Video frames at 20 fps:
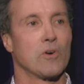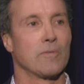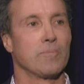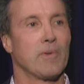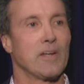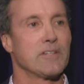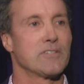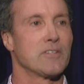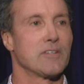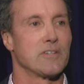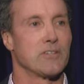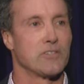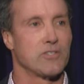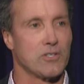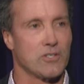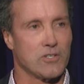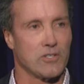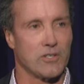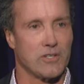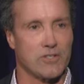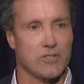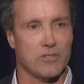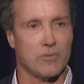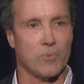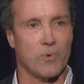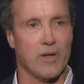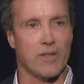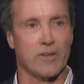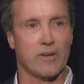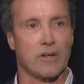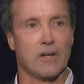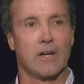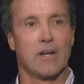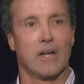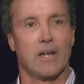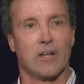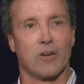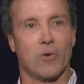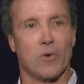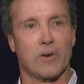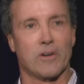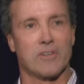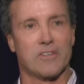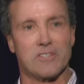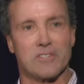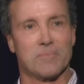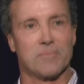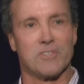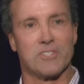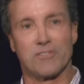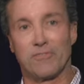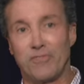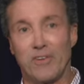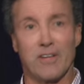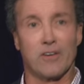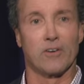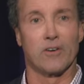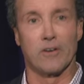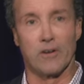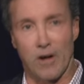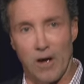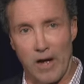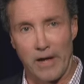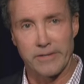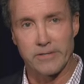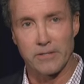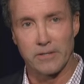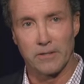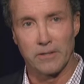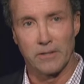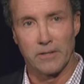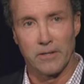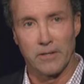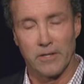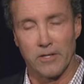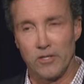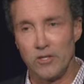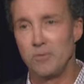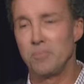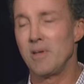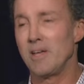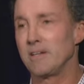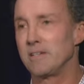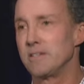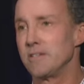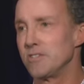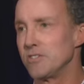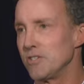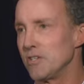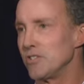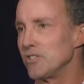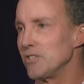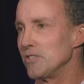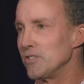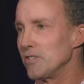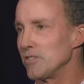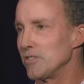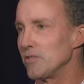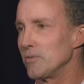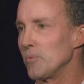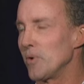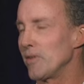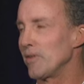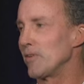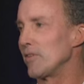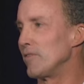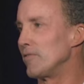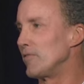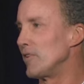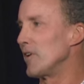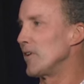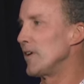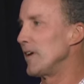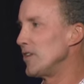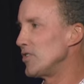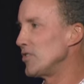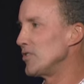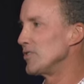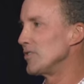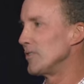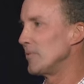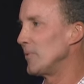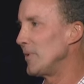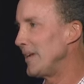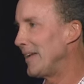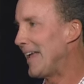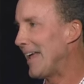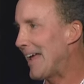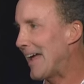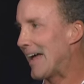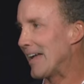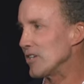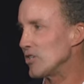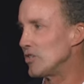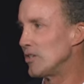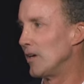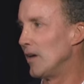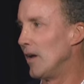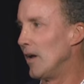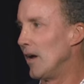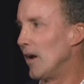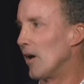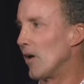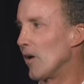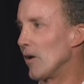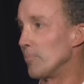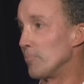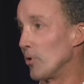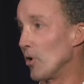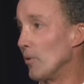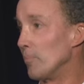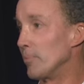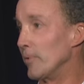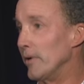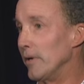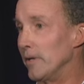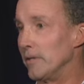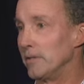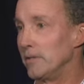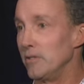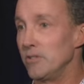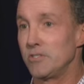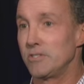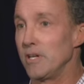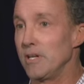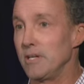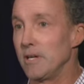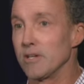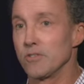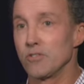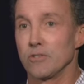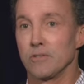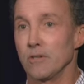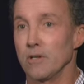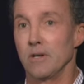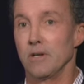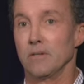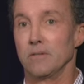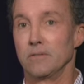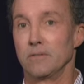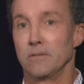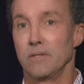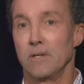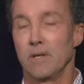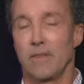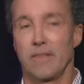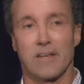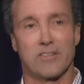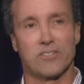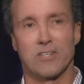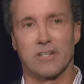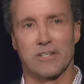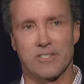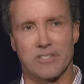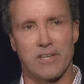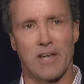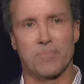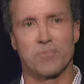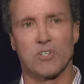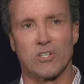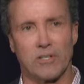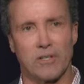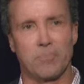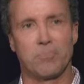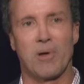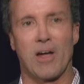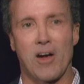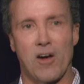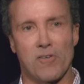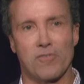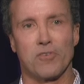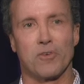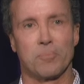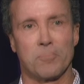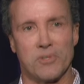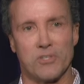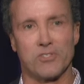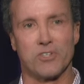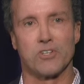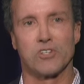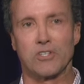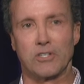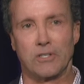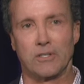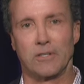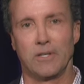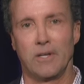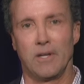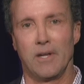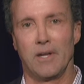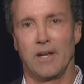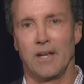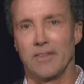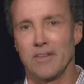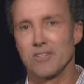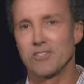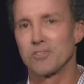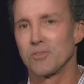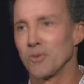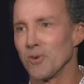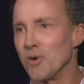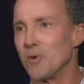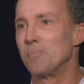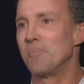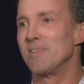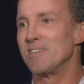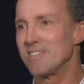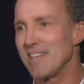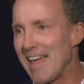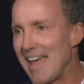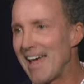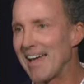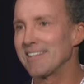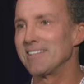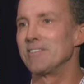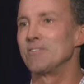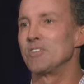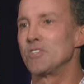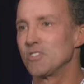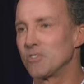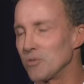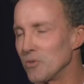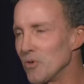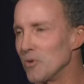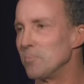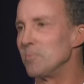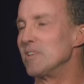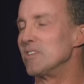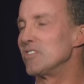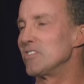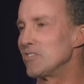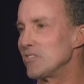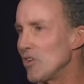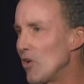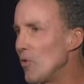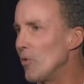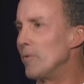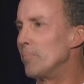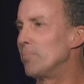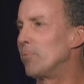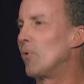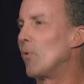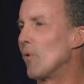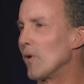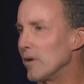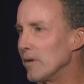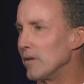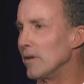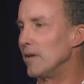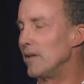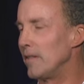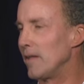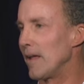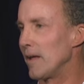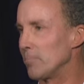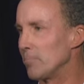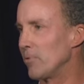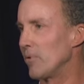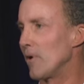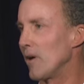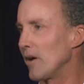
makes a decision as to whether an organism is fit or not. You make decisions as to whether the variations that we hatch are appropriate. You say yes or no. That's an exceptionally powerful position. And this group, this activist group, is so important in that